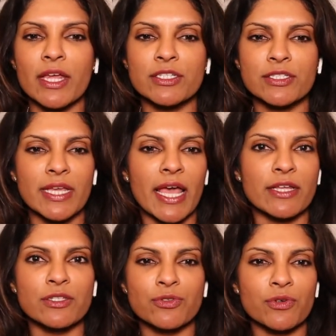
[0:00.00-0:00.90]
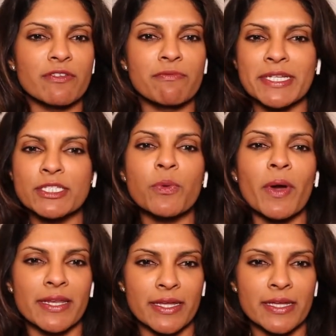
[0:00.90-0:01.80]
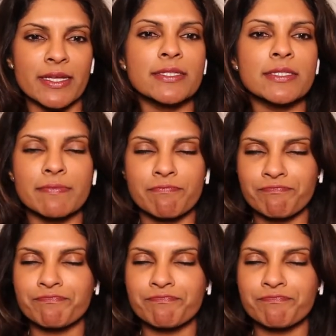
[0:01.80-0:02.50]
yeah, sort of mid 20s.